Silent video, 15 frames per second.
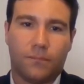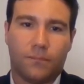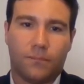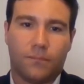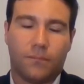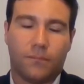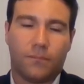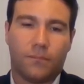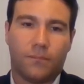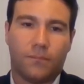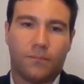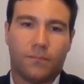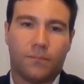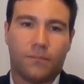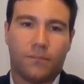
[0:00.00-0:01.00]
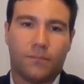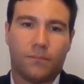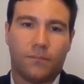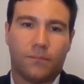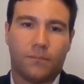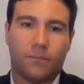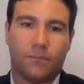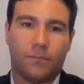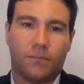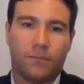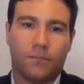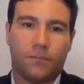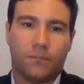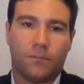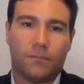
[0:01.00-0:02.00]

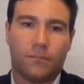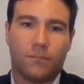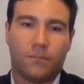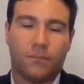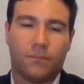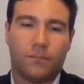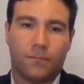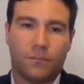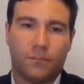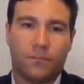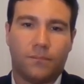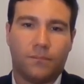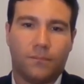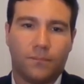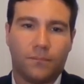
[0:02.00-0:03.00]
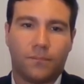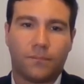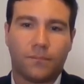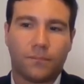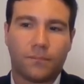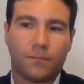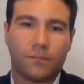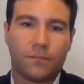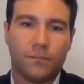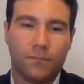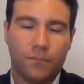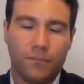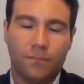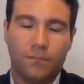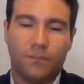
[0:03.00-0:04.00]

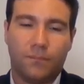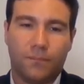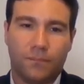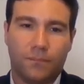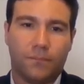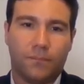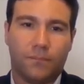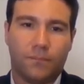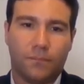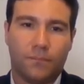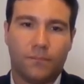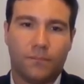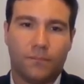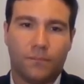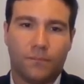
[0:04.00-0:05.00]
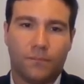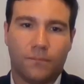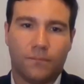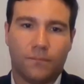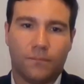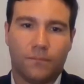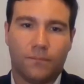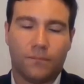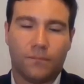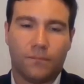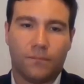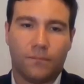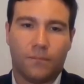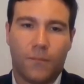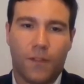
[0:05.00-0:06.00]

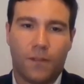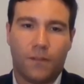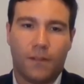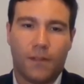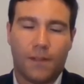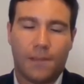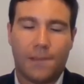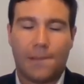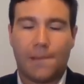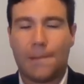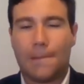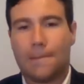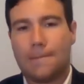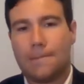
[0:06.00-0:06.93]
(not speaking)